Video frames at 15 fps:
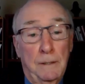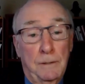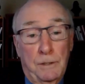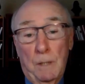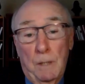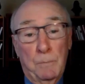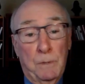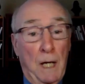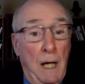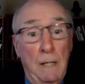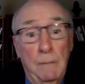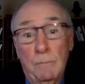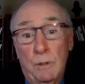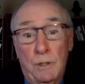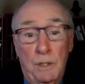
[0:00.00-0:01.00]

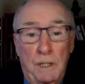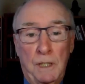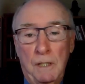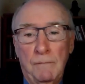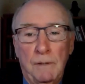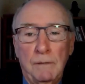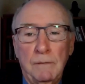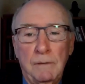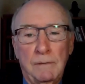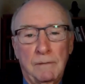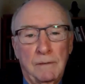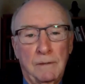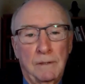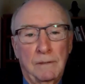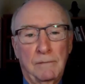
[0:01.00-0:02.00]
Sometimes she even
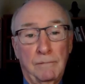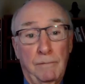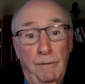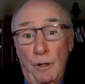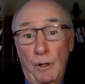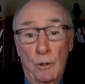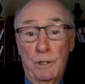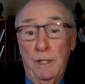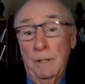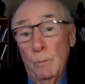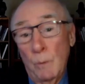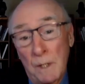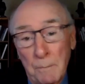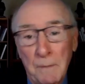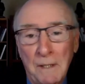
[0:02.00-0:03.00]
flirted
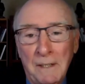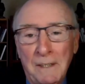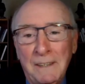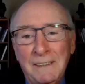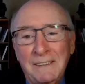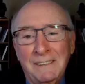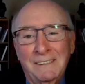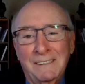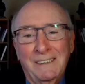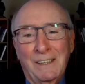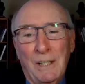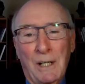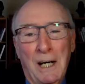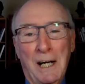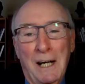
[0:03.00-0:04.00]
with me in
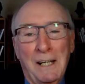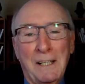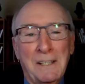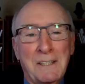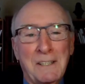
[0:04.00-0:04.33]
her eyes.